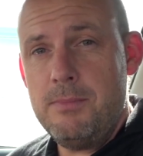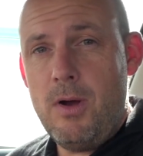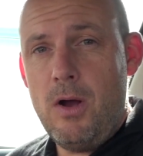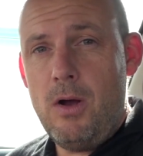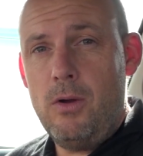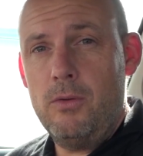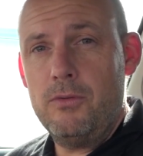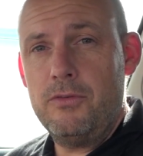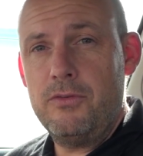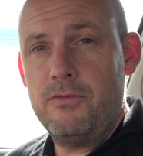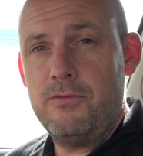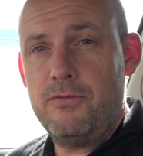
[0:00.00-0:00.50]

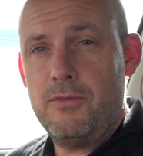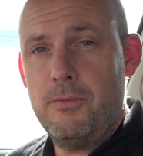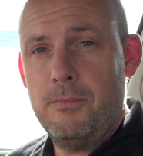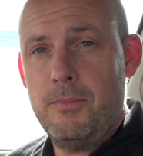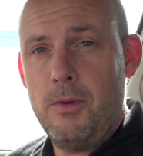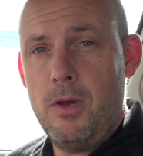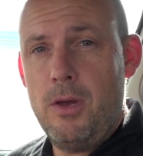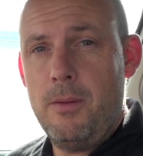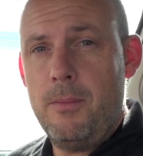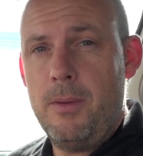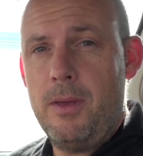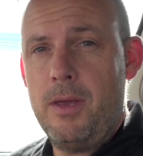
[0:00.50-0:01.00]
miles from
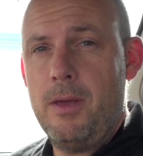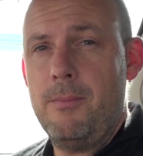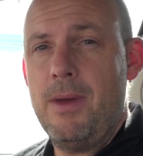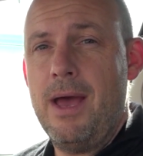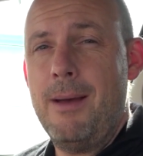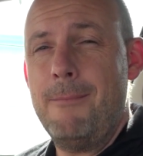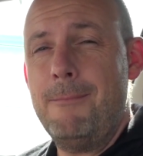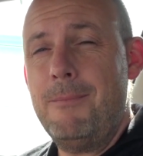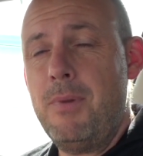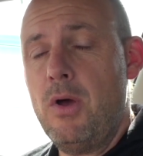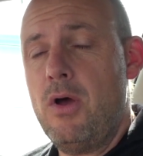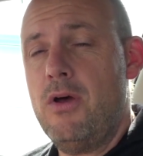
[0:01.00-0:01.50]
Birmingham
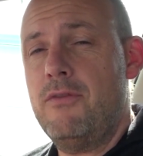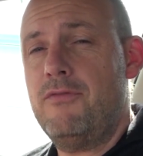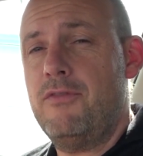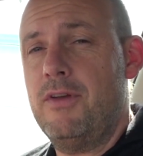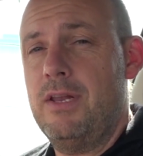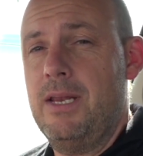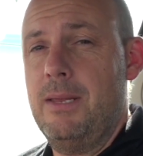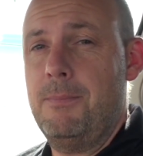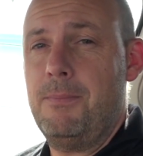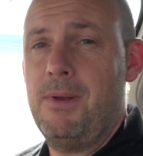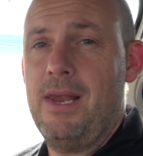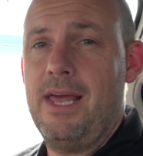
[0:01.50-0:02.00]
and
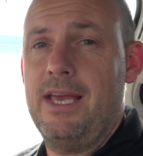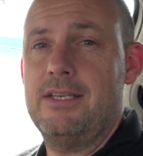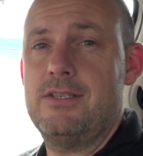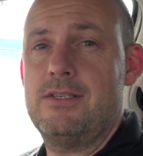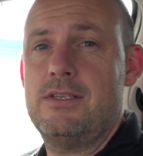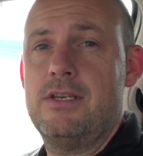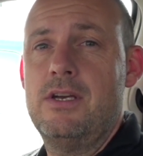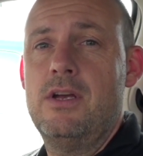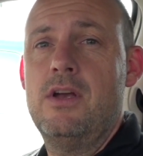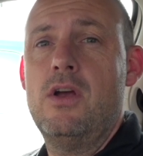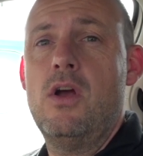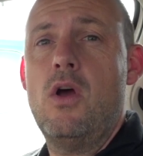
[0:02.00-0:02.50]
perfectly placed